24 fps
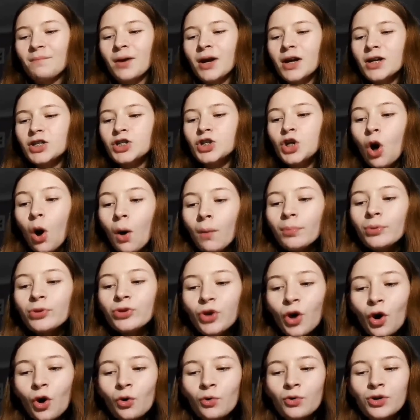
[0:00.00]
My top
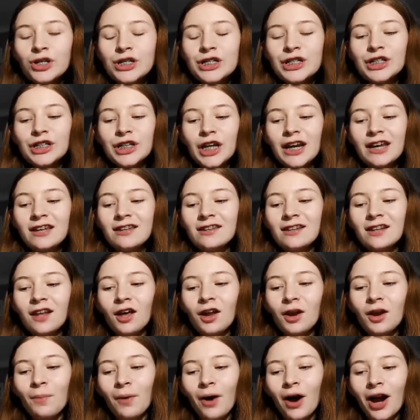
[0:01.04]
song was Jay's
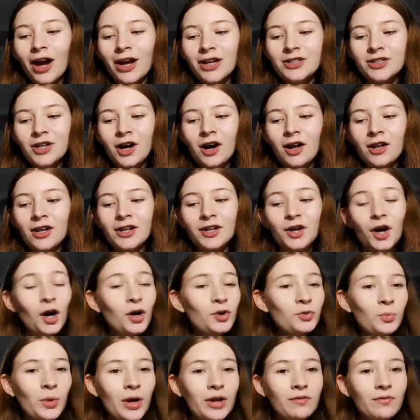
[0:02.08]
Lullaby, Darling,
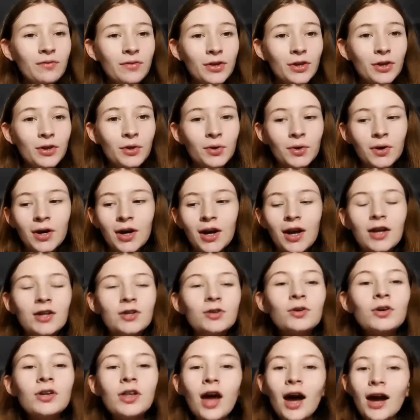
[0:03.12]
I'd Wait for You.
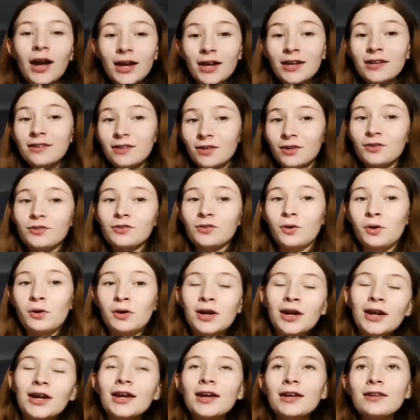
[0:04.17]
Not gonna lie, it is a good
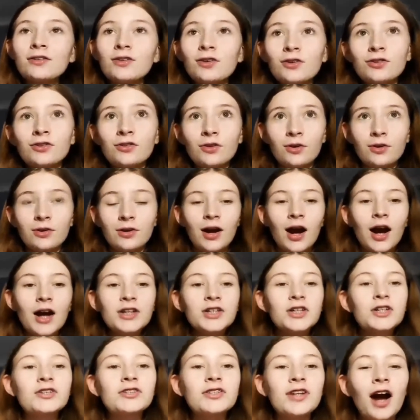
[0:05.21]
song. It is a good song.
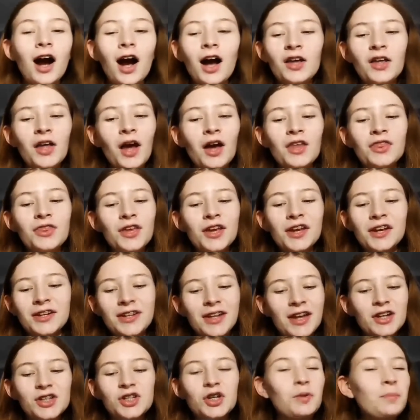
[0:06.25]
I
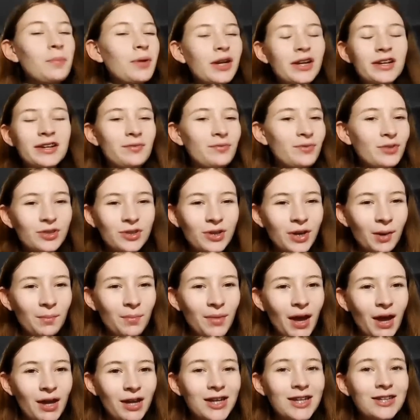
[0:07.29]
think there should have been a different song
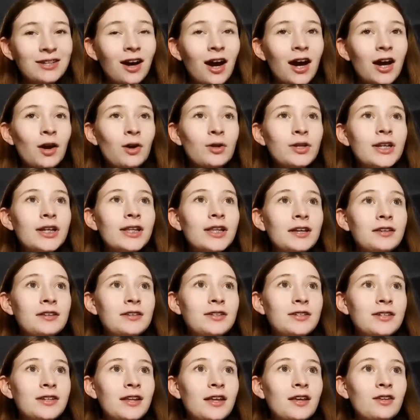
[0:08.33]
up there, because I only
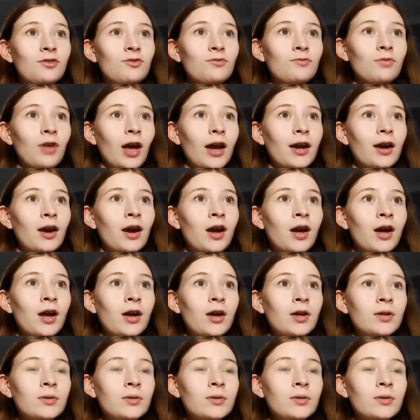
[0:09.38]
listened to this, like,